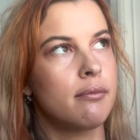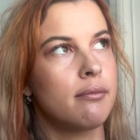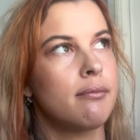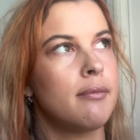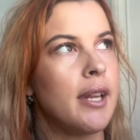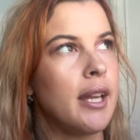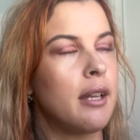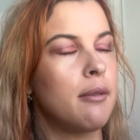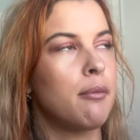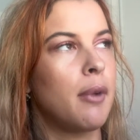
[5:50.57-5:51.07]

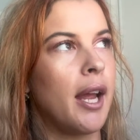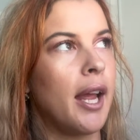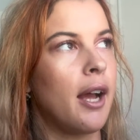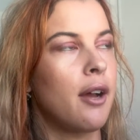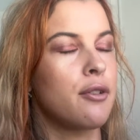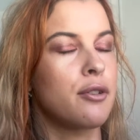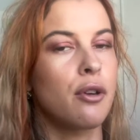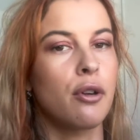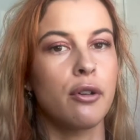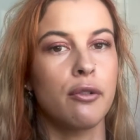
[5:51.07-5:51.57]
me and my
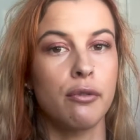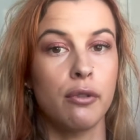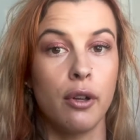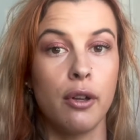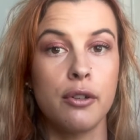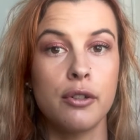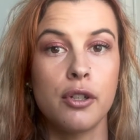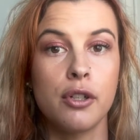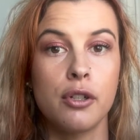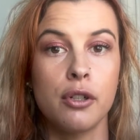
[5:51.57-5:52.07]
household have
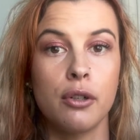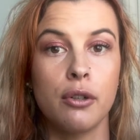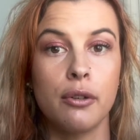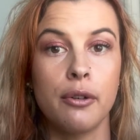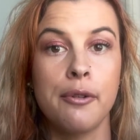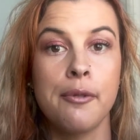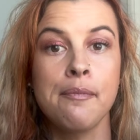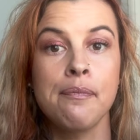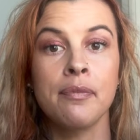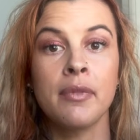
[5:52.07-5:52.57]
learned to
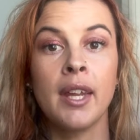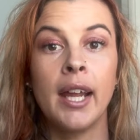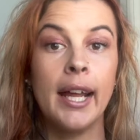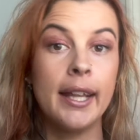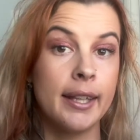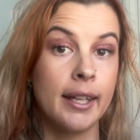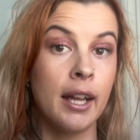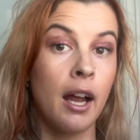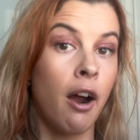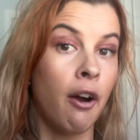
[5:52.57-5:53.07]
do
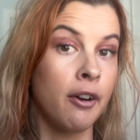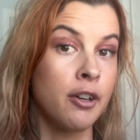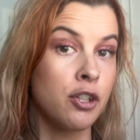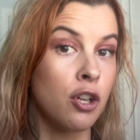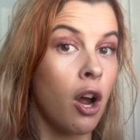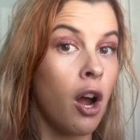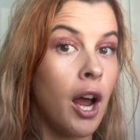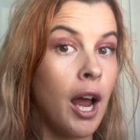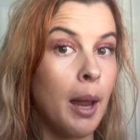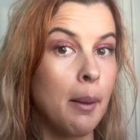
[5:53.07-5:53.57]
at the current
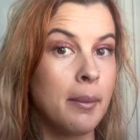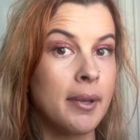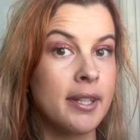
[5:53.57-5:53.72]
time.